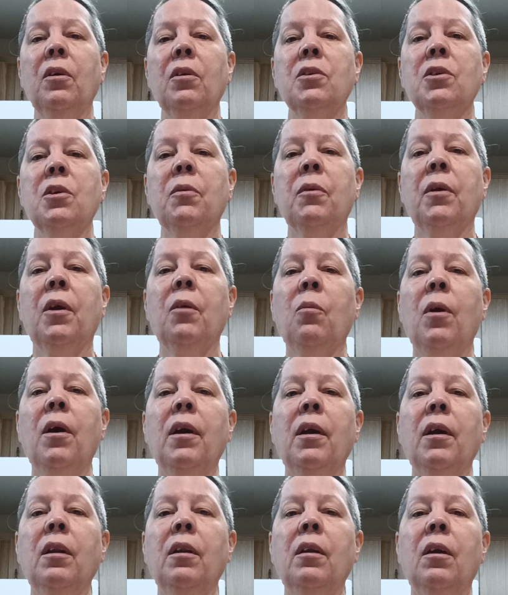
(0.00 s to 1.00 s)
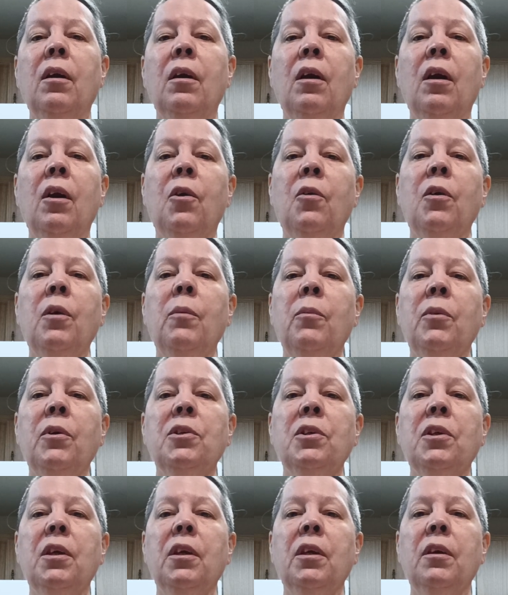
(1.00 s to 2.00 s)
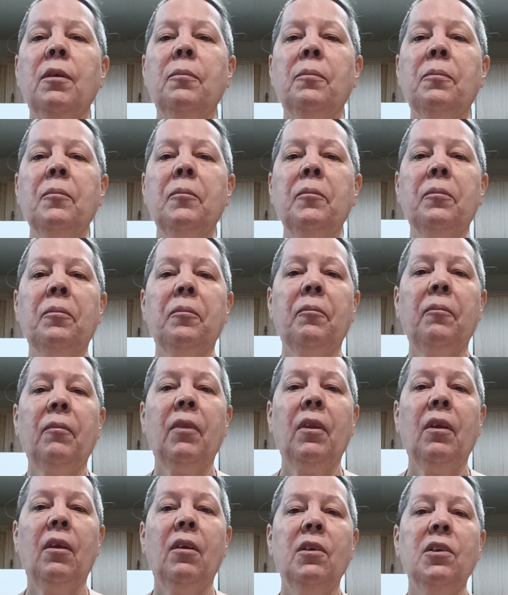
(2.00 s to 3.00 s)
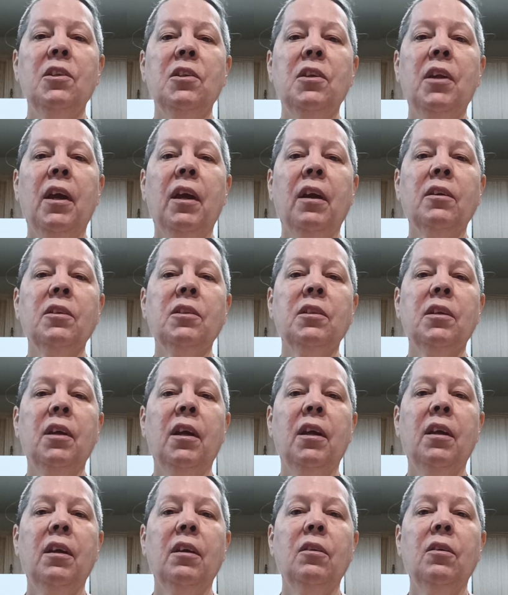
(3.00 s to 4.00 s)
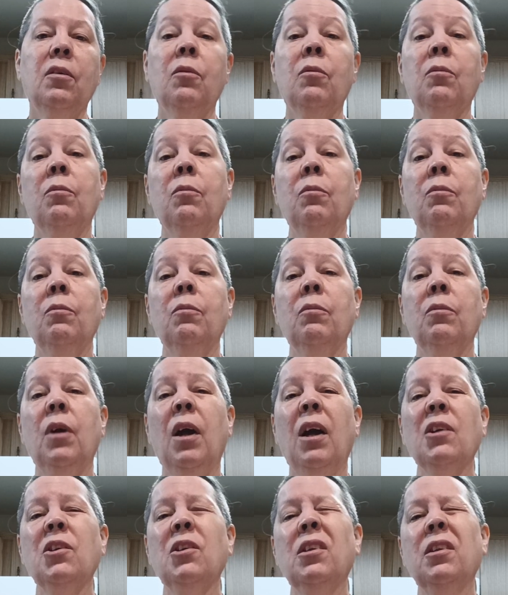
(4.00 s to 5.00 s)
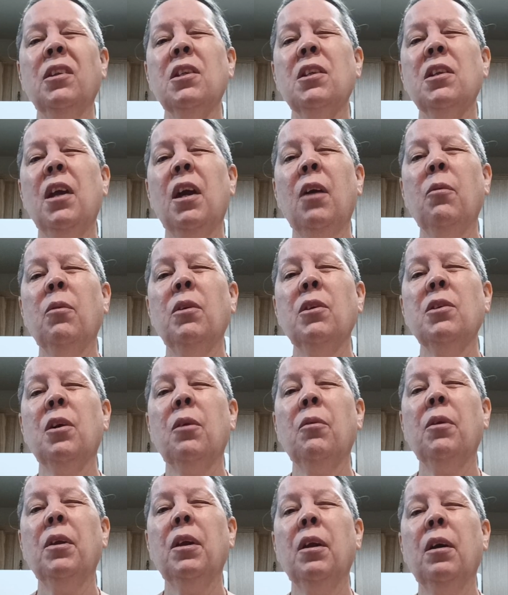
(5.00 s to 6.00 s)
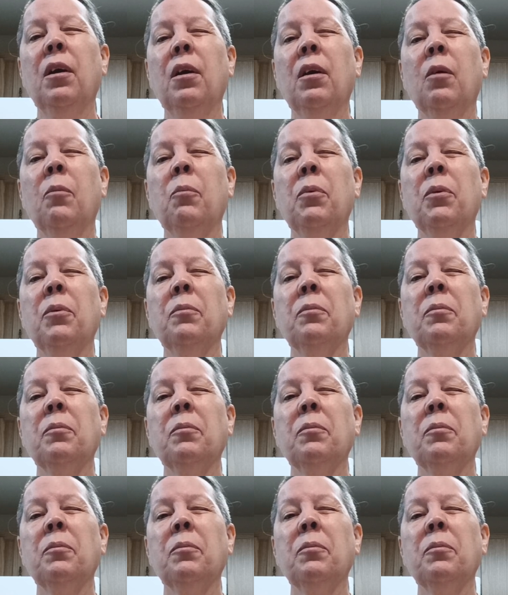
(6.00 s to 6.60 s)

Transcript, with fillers: So we've got wine, cream whiskey, snacks, and actually the snack one is already up.